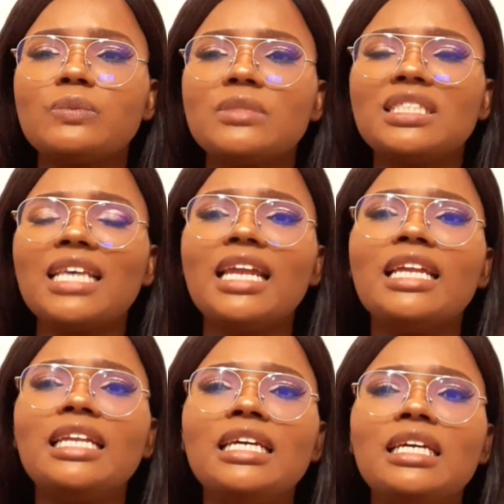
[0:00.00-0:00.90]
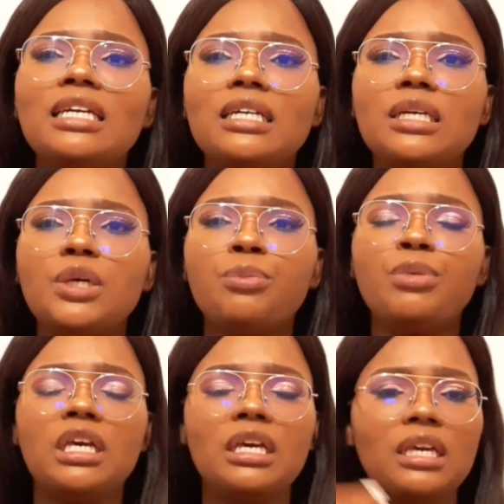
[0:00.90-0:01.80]
suddenly
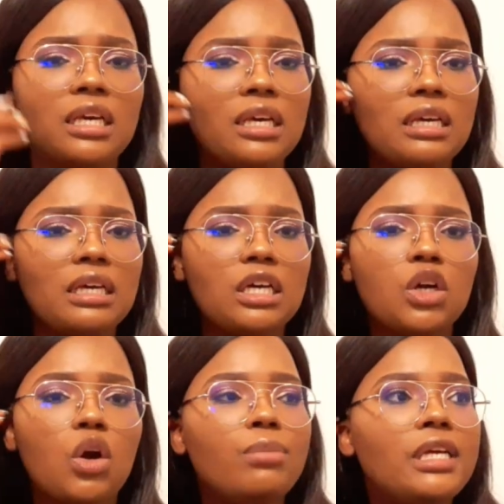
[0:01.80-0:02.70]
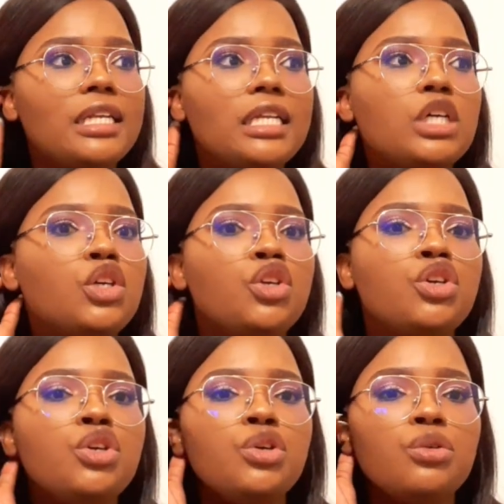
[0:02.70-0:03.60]
be completely
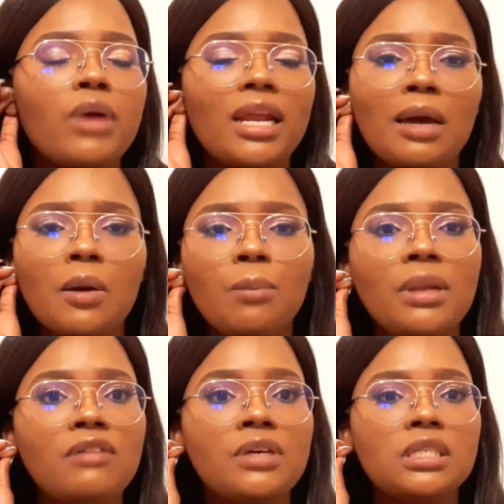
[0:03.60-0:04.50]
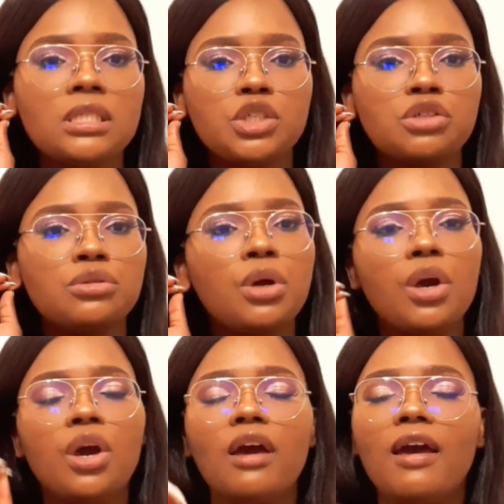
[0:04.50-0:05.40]
new and like oblivious to
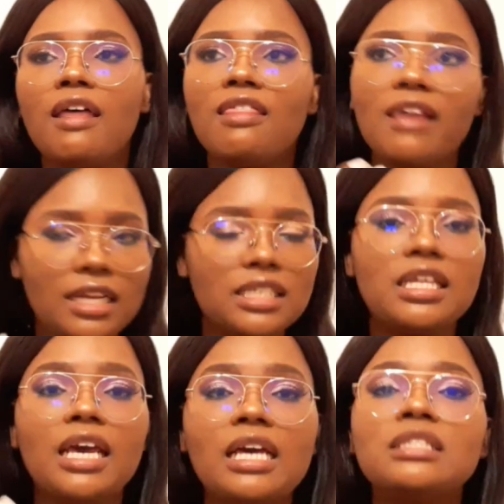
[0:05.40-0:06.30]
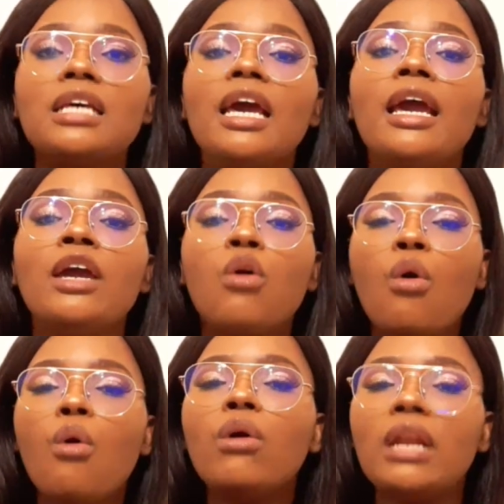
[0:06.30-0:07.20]
that there is a
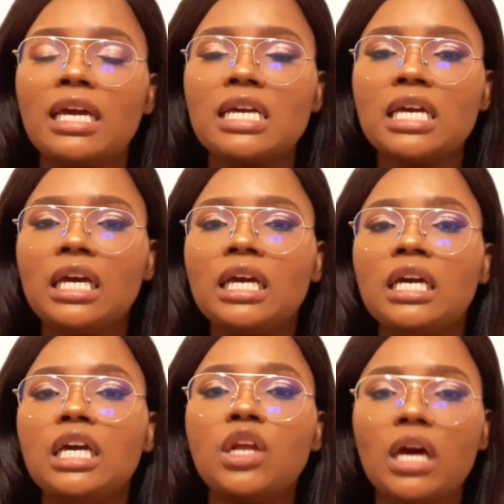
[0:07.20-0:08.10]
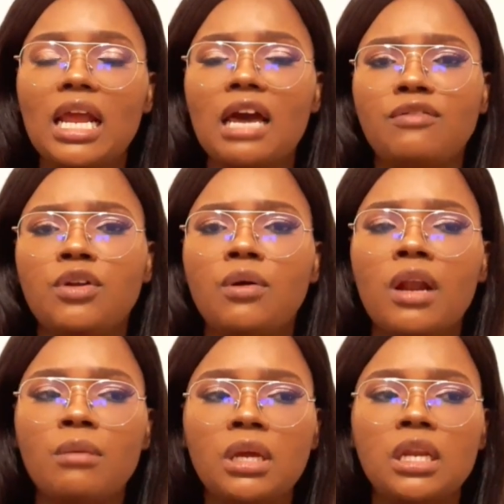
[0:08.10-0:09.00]
calling in our life, you know what
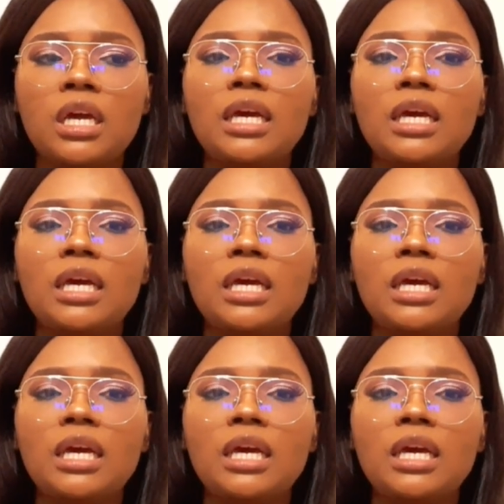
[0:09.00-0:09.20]
I mean?